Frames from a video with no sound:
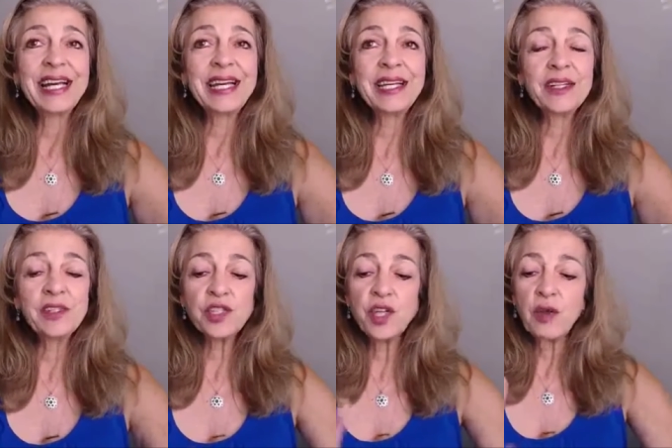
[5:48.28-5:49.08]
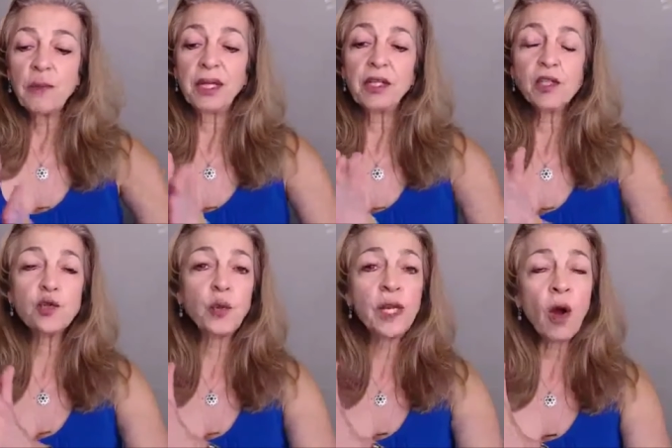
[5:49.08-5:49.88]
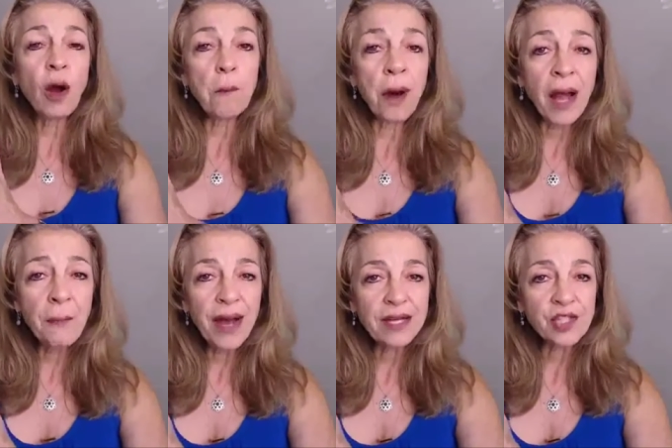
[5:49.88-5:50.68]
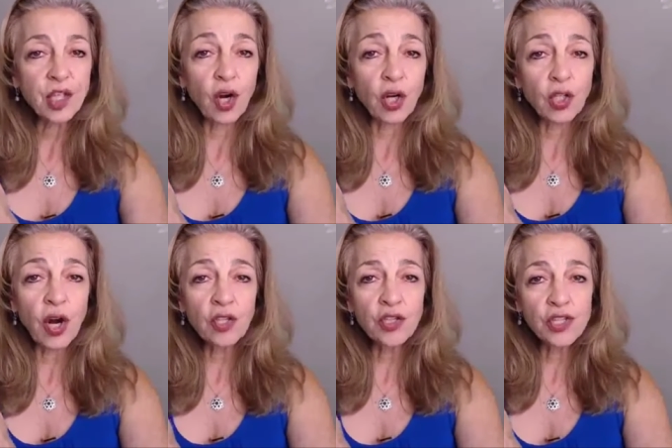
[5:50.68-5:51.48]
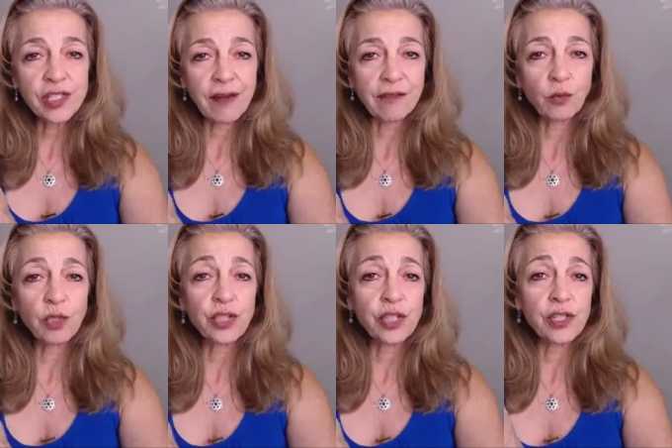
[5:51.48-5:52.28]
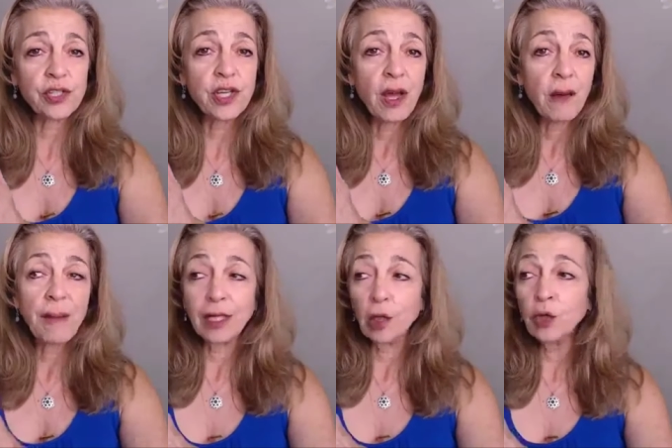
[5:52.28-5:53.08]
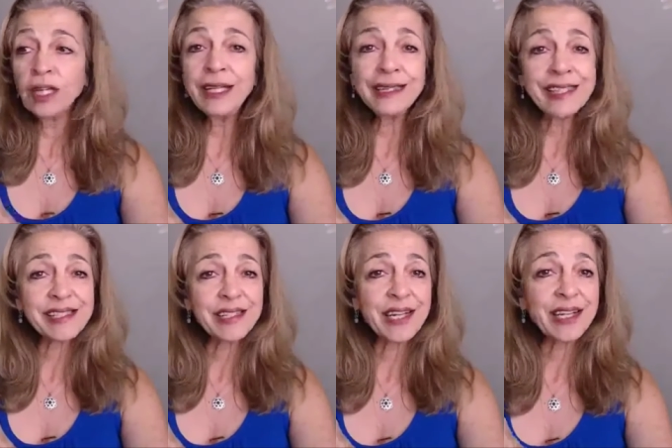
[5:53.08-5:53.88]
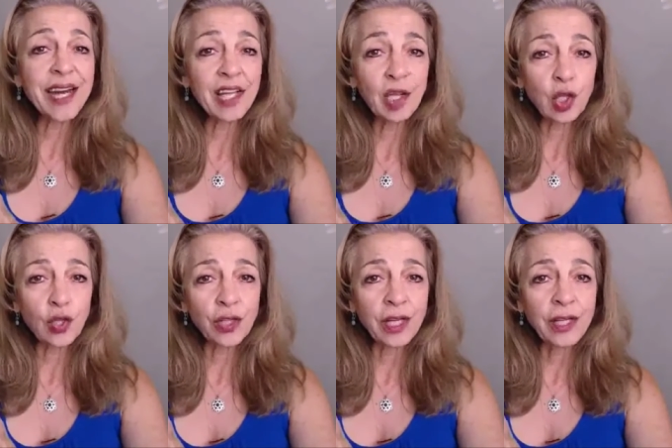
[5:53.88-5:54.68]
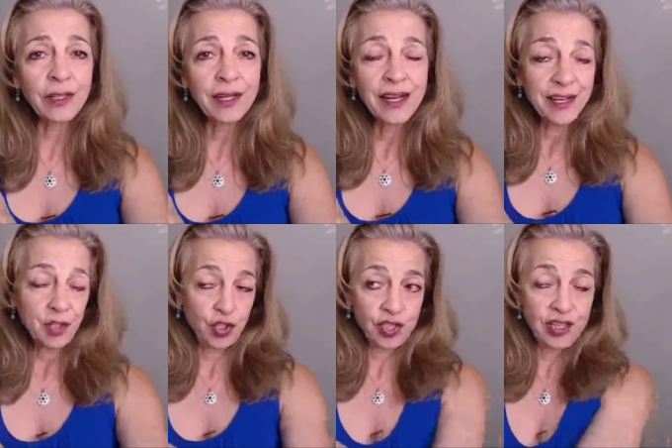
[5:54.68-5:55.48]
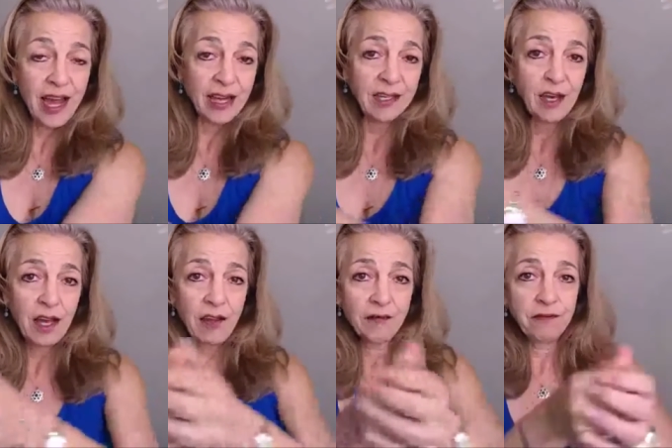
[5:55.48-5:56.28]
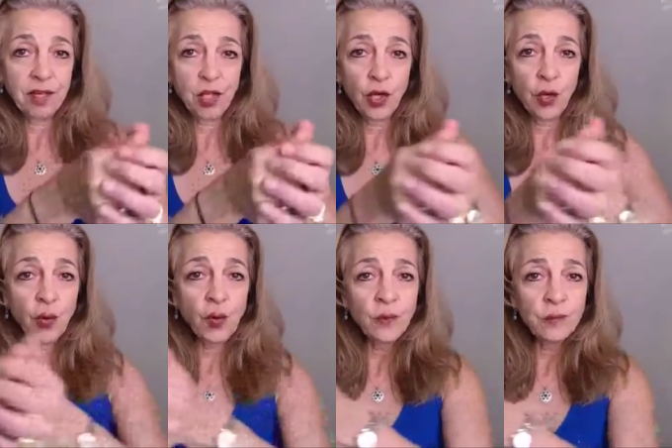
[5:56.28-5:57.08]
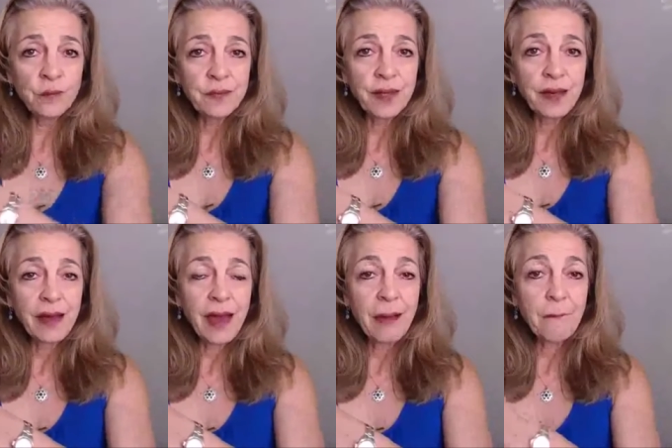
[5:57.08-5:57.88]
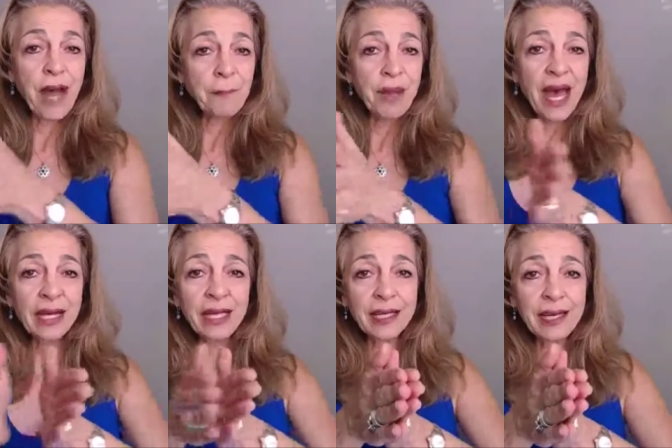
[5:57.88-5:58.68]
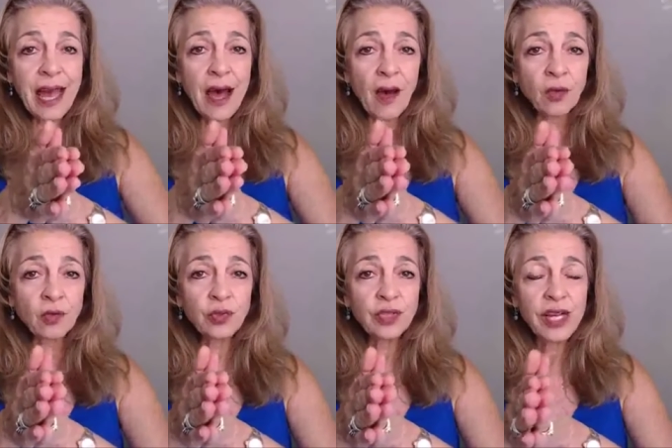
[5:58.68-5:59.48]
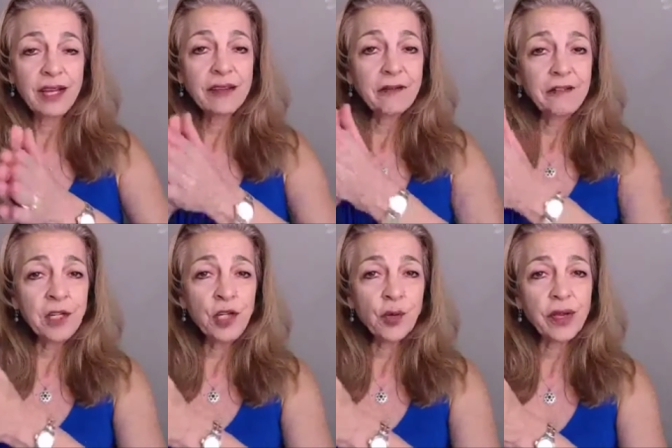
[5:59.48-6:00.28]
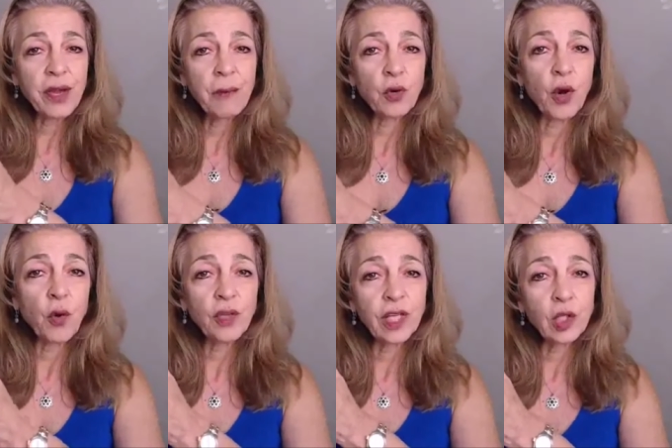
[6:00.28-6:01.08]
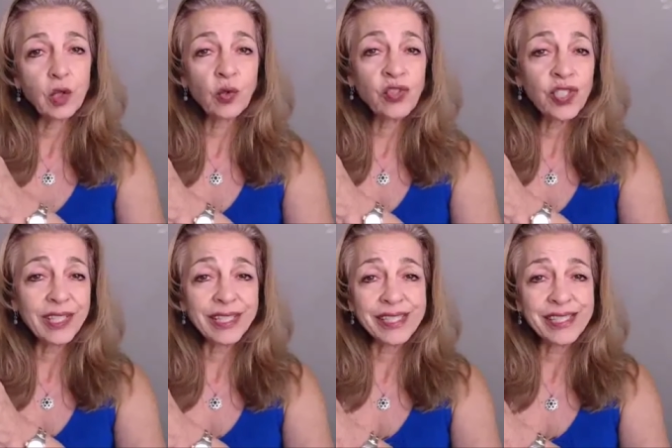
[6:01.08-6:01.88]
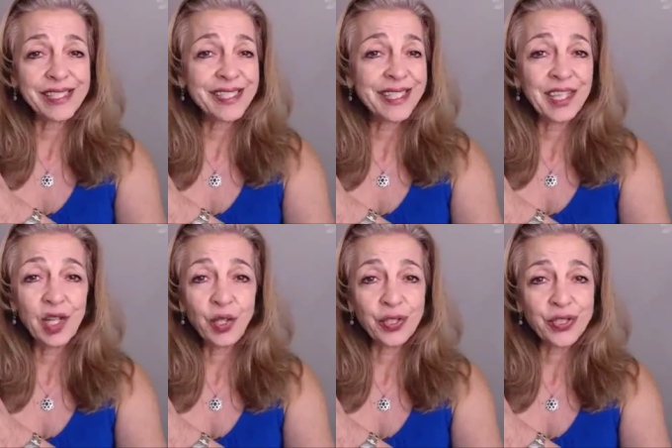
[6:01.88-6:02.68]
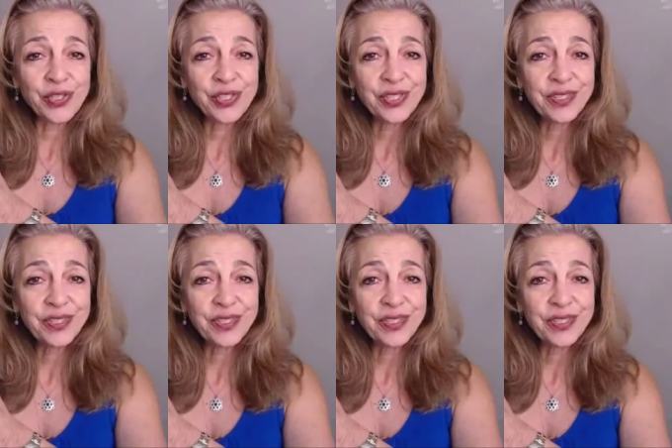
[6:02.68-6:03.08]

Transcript: is because we are bypassing our conscious level, which is by looking, listening, and learning. It's just like a video and by panning it out, the video camera only looks, listens, and learns.